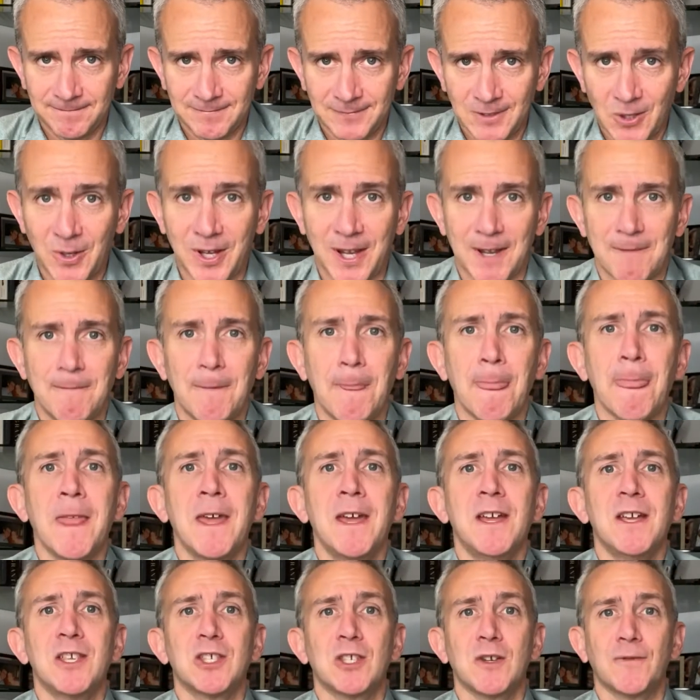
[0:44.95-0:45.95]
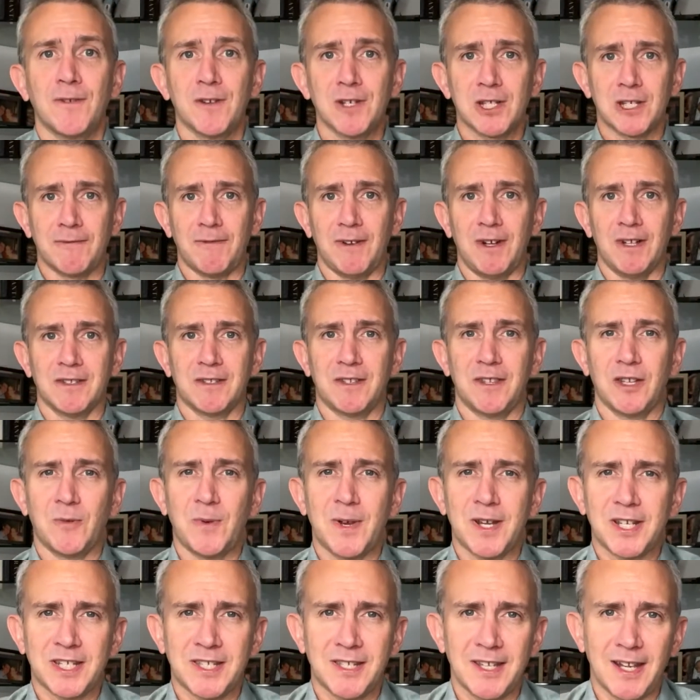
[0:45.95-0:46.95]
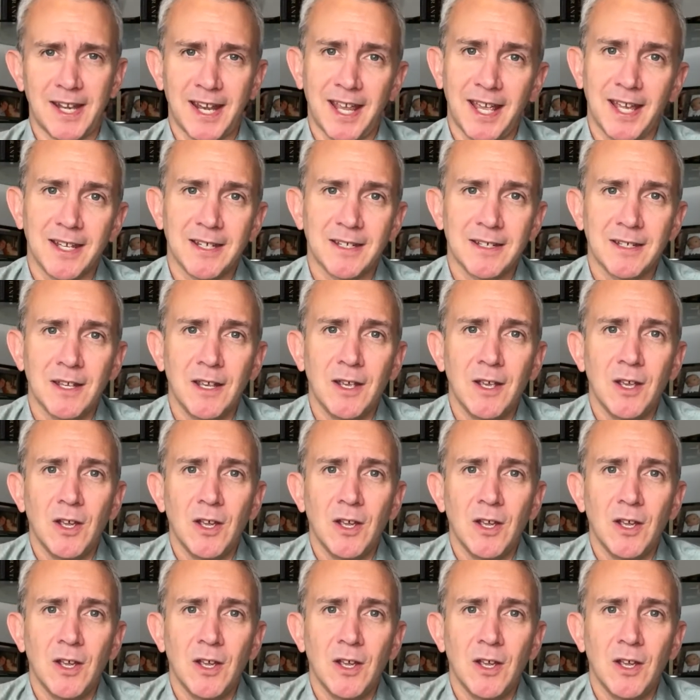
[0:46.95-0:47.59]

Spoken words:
Okay, so first of all, to the question at hand.